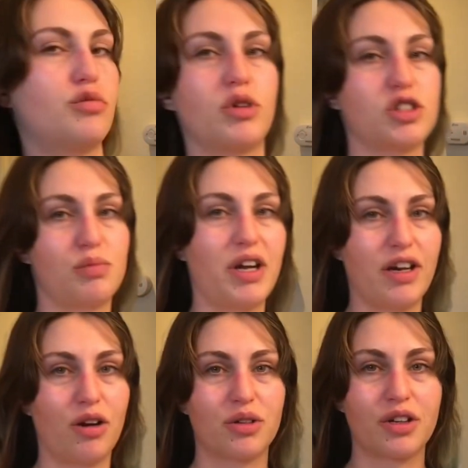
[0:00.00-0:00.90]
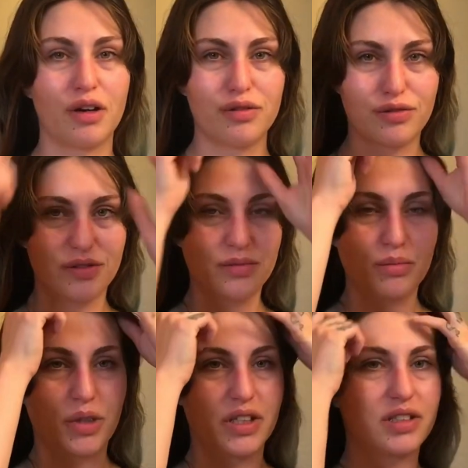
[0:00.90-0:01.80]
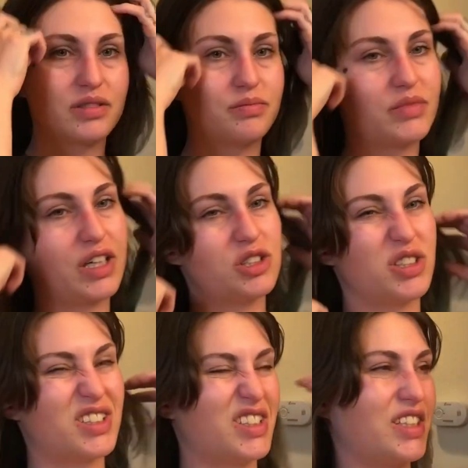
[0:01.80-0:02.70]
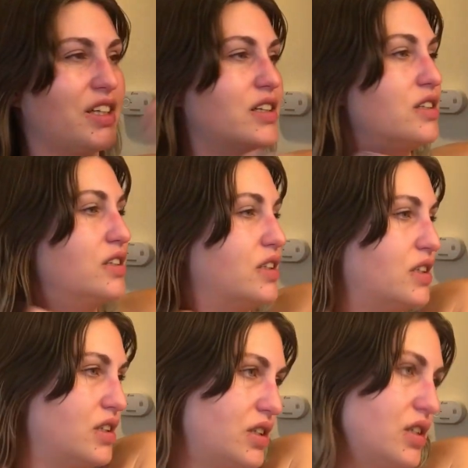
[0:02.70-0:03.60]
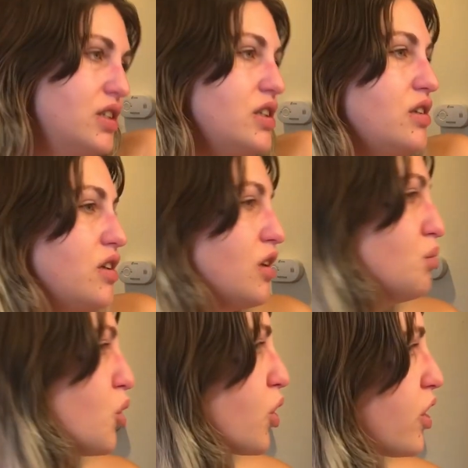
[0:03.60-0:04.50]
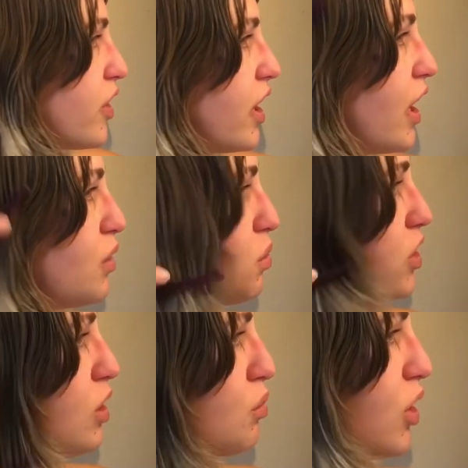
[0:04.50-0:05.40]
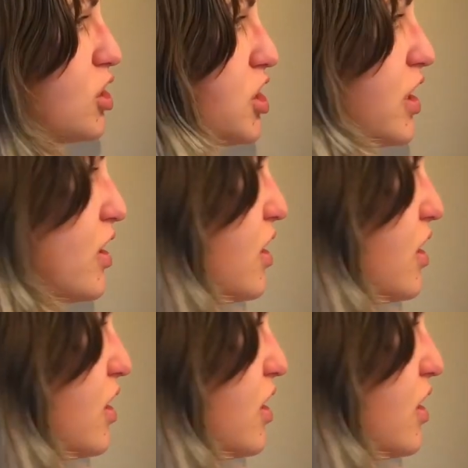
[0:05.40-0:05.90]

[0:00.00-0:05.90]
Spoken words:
brushed my hair out enough, but as you can see, the more that I keep brushing,